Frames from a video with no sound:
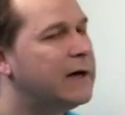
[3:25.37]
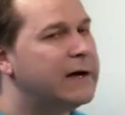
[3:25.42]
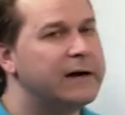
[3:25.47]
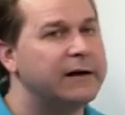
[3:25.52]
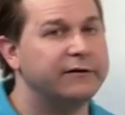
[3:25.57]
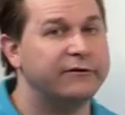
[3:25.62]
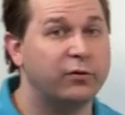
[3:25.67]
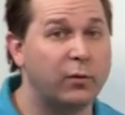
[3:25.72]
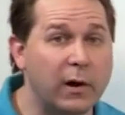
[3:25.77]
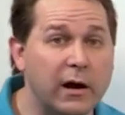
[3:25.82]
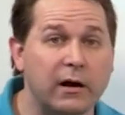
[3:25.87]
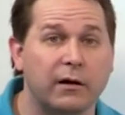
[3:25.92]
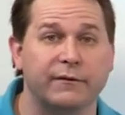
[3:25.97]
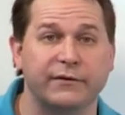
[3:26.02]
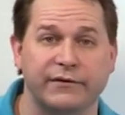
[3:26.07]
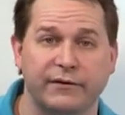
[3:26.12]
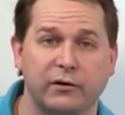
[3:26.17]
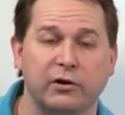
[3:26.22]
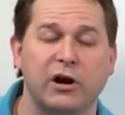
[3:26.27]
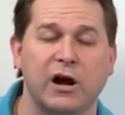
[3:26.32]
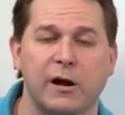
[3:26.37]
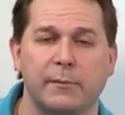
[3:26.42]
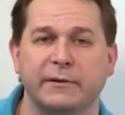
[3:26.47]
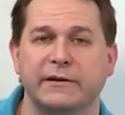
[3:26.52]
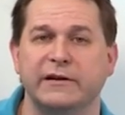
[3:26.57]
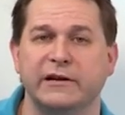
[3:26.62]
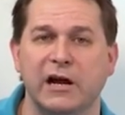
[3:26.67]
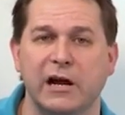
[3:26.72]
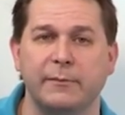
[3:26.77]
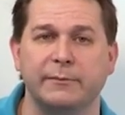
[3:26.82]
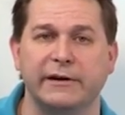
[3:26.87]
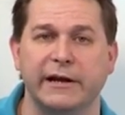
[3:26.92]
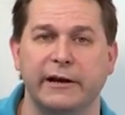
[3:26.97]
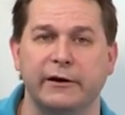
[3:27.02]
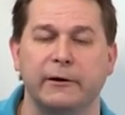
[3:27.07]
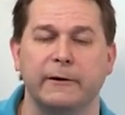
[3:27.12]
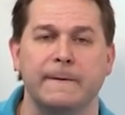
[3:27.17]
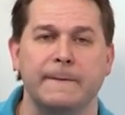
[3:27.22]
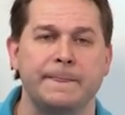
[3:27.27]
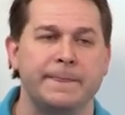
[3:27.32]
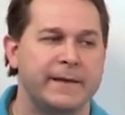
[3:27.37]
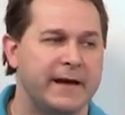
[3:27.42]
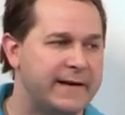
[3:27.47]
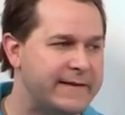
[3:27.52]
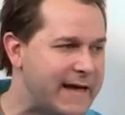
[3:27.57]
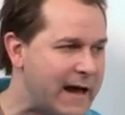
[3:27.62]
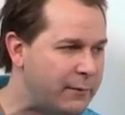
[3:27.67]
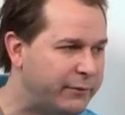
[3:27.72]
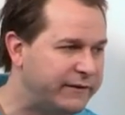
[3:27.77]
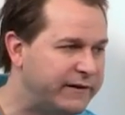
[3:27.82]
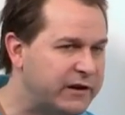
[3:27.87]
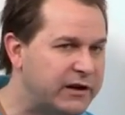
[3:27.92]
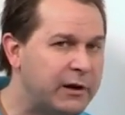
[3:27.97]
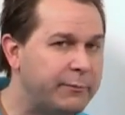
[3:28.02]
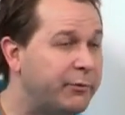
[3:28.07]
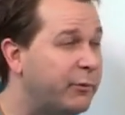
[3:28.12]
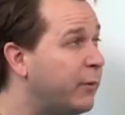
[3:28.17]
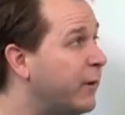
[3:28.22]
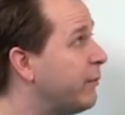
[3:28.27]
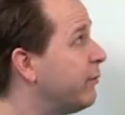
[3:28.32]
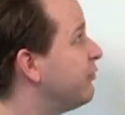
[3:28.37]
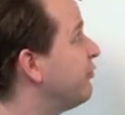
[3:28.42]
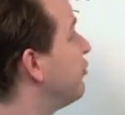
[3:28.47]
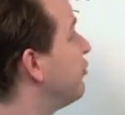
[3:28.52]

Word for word: uh, 12 as our common denominator. And that was the number we were